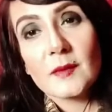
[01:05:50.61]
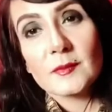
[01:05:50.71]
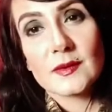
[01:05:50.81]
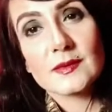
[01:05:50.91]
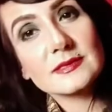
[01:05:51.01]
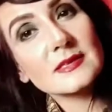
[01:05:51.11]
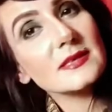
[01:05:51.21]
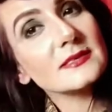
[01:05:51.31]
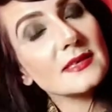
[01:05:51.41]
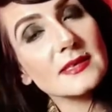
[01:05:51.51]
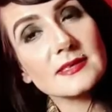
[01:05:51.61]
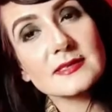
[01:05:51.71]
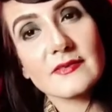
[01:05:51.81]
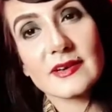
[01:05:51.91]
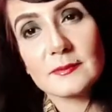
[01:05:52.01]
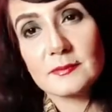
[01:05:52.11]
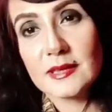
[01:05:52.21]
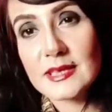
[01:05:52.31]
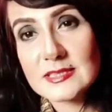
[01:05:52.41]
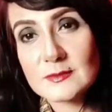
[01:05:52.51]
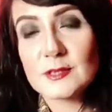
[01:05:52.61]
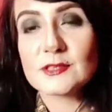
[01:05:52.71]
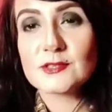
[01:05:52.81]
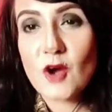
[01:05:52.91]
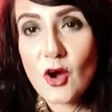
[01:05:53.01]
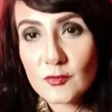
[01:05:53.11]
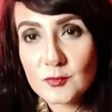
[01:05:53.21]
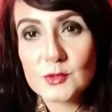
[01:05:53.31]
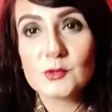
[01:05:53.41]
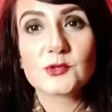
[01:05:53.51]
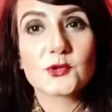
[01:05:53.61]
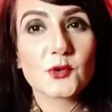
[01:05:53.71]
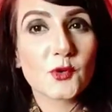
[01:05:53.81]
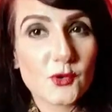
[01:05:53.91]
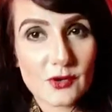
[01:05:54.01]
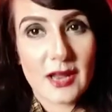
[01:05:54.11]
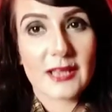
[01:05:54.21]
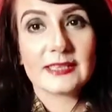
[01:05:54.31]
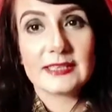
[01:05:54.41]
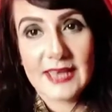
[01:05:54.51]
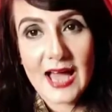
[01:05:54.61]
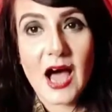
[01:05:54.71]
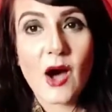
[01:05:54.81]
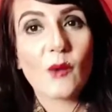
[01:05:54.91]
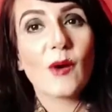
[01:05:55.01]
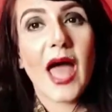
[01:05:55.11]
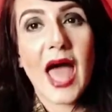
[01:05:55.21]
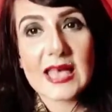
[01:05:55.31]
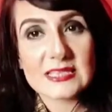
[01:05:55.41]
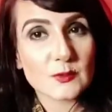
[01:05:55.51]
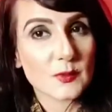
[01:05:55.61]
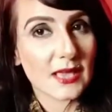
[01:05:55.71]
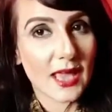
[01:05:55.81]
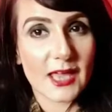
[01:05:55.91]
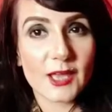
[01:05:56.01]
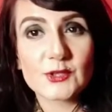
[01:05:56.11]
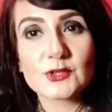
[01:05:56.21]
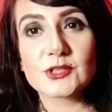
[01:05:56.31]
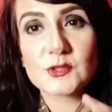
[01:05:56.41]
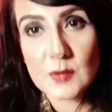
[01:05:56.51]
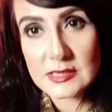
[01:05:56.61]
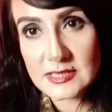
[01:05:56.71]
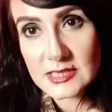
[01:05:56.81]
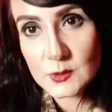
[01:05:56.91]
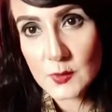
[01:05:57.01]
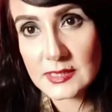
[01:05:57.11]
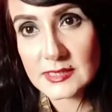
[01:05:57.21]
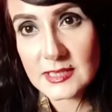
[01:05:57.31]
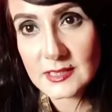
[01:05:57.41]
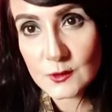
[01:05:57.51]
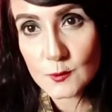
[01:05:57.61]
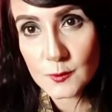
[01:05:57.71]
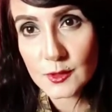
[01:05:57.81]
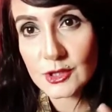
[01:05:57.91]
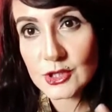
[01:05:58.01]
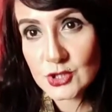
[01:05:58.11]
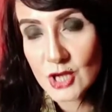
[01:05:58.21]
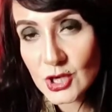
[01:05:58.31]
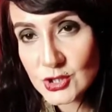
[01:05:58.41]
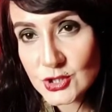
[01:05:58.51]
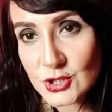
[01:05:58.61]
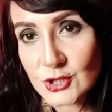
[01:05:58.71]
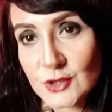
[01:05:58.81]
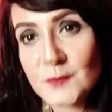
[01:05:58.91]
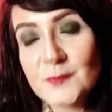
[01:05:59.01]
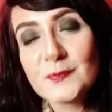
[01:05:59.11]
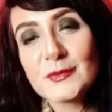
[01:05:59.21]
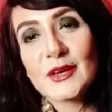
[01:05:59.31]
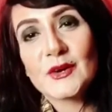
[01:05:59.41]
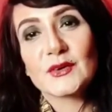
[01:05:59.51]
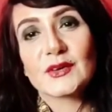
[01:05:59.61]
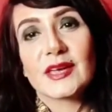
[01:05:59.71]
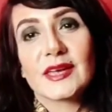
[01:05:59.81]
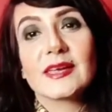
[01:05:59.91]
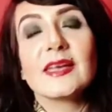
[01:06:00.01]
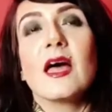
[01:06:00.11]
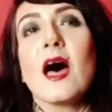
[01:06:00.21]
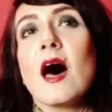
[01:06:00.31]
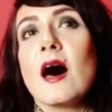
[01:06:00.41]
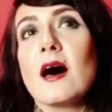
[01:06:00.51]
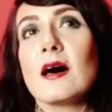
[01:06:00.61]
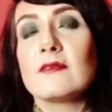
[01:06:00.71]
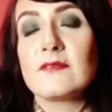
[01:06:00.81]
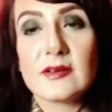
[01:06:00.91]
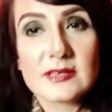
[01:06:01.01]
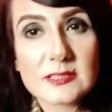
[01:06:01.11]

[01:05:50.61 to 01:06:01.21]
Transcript: Because this is the very placement of Pluto right now as we head to the 2020 super conjunction. Okay, very